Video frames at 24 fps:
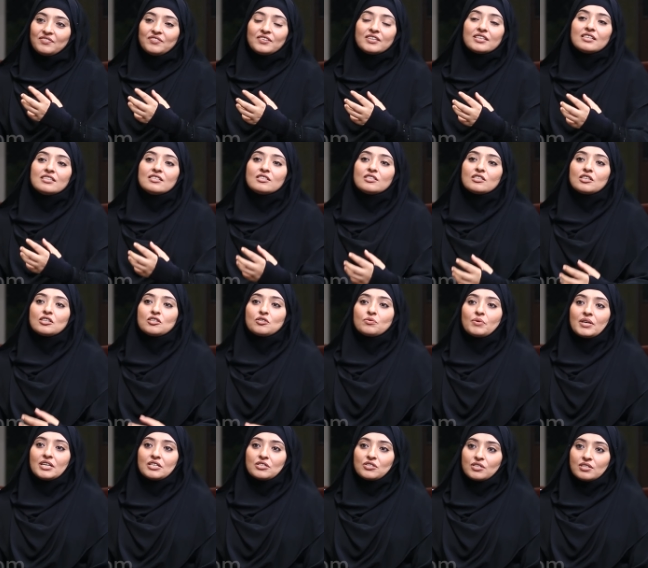difficult
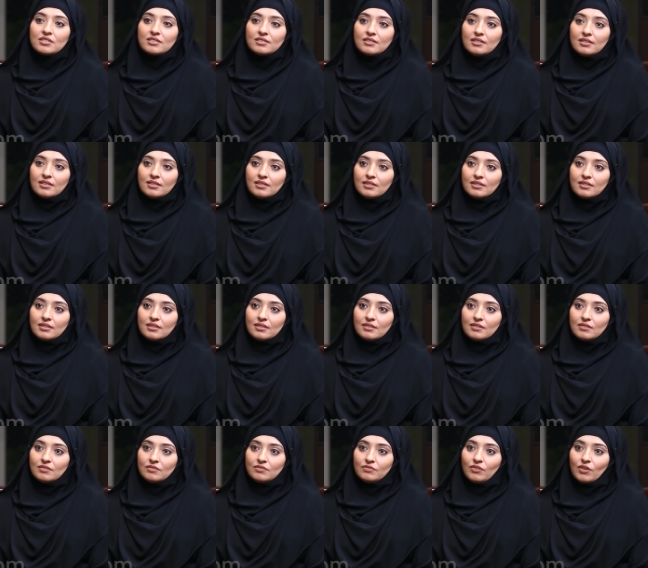situation
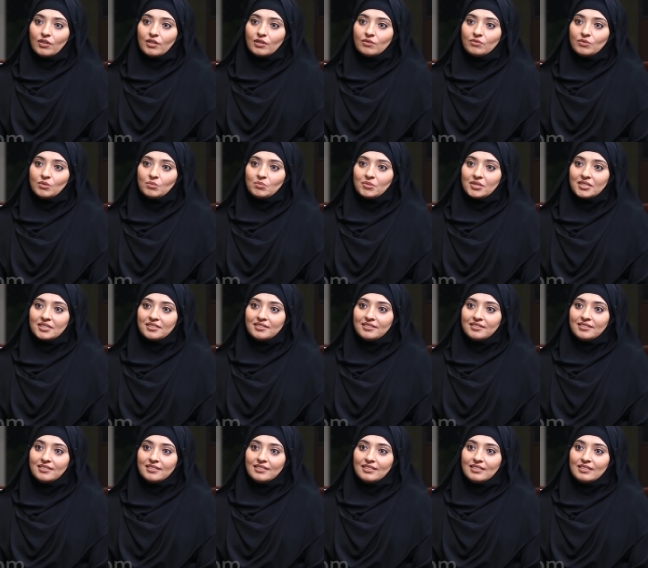for a woman.
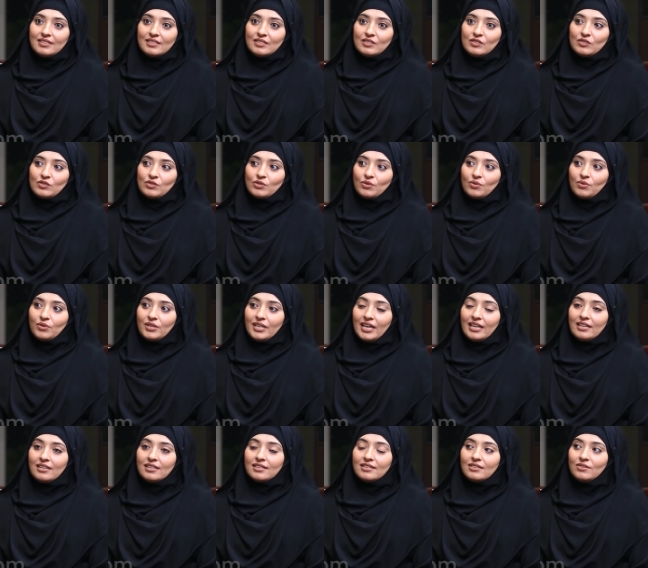So
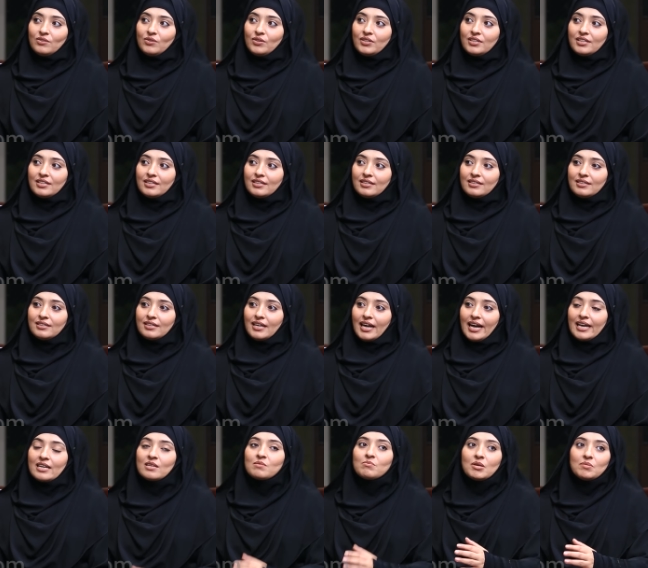enakku or
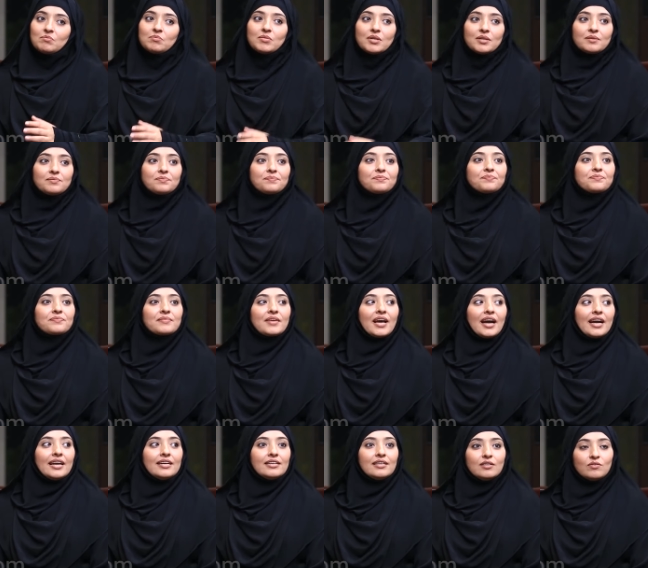I remember,
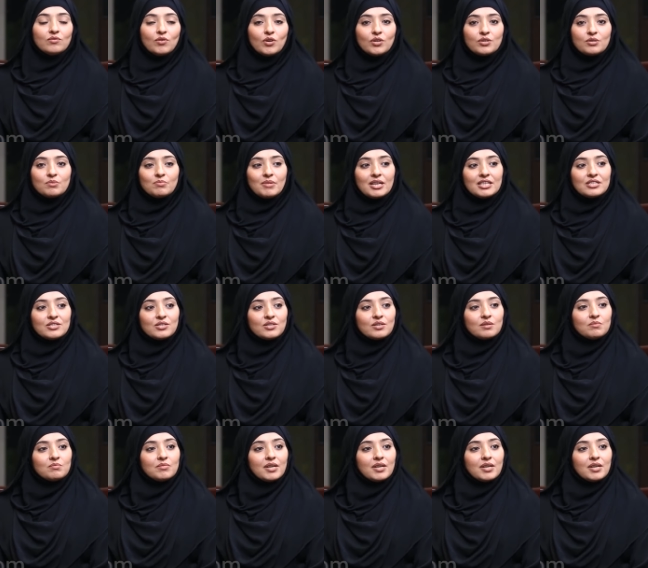I didn't want to mention,